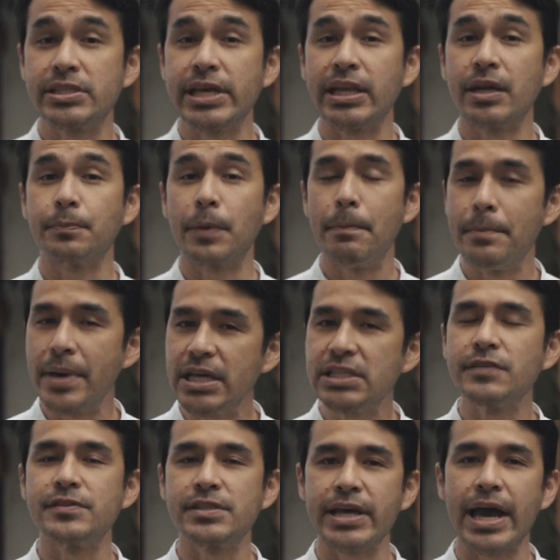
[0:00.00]
set up a maze
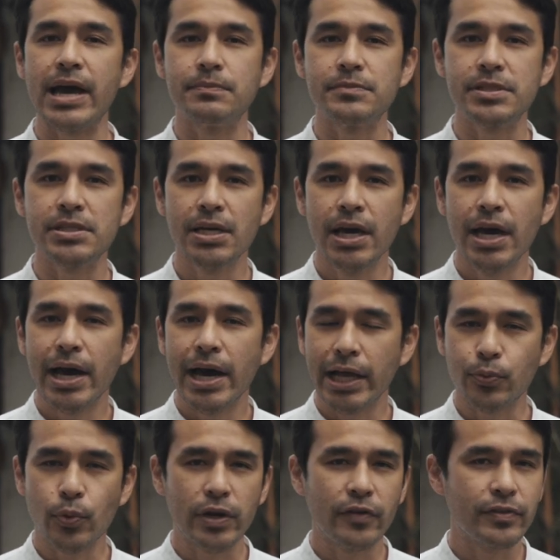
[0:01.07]
of scams
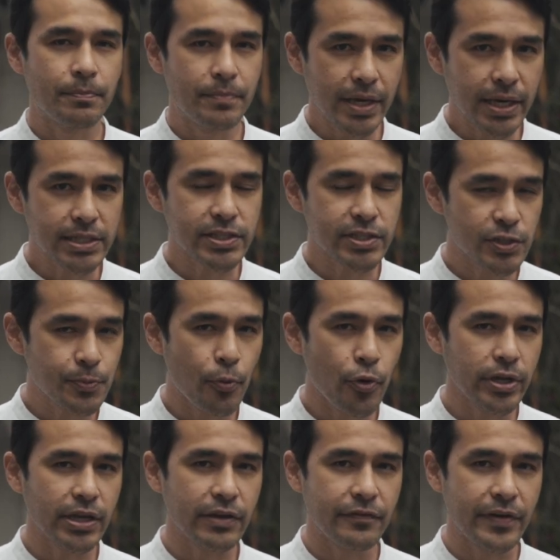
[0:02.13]
at one of the biggest
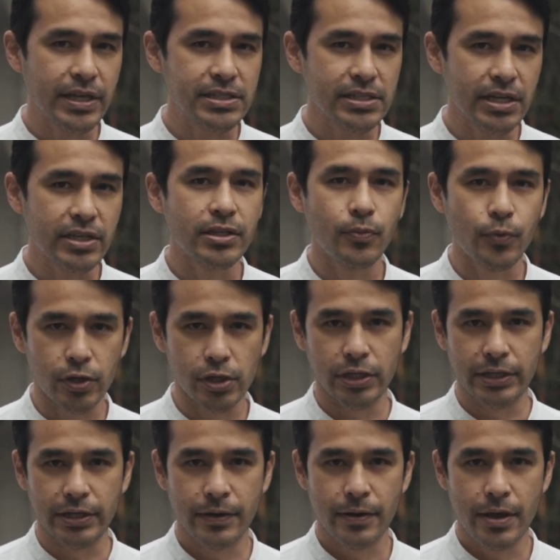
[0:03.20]
sporting events in the world,
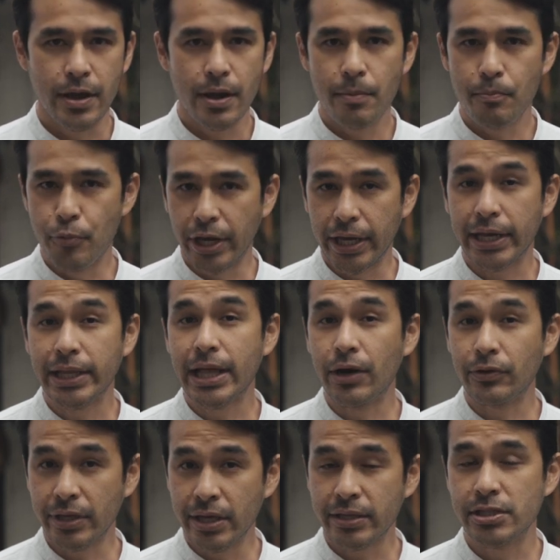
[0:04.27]
bringing
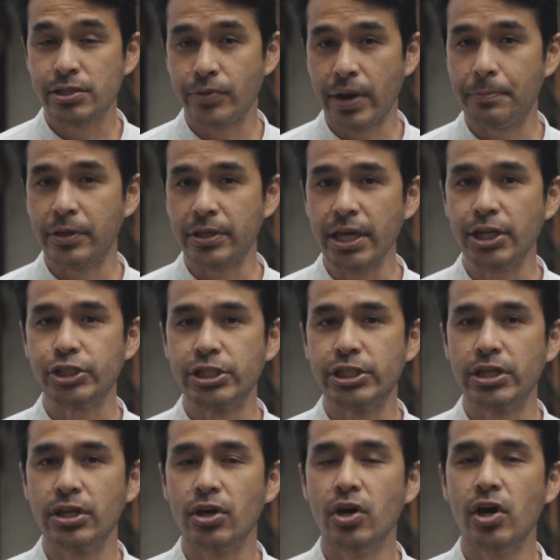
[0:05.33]
down India's
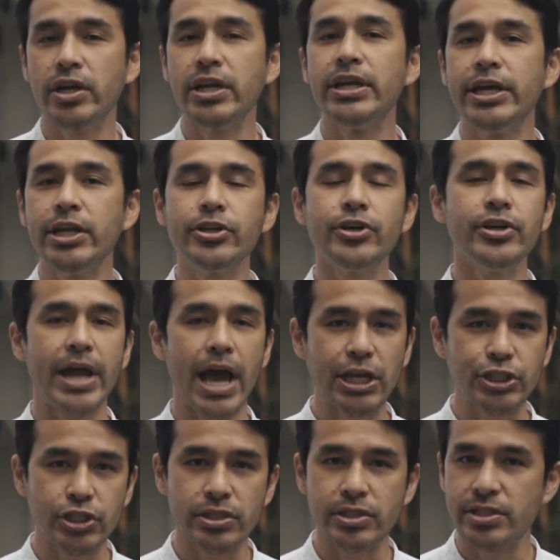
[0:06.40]
reputation on an
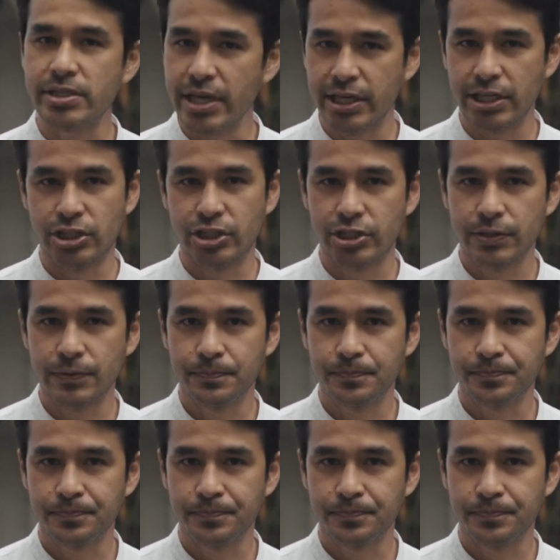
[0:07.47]
international stage.